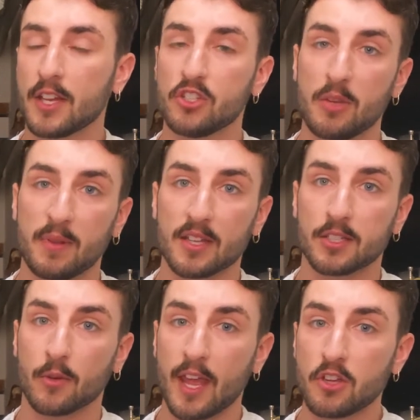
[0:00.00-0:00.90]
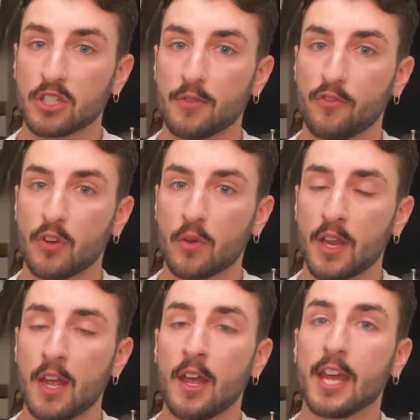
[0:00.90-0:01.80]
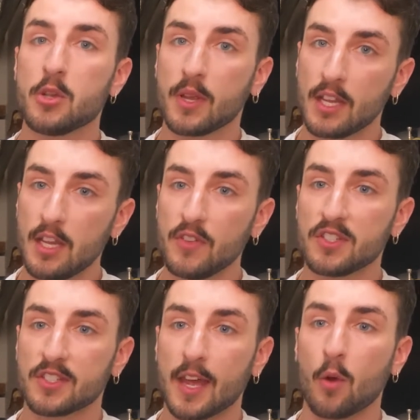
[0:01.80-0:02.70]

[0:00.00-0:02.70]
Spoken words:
and GPS location of the phone, and you can even set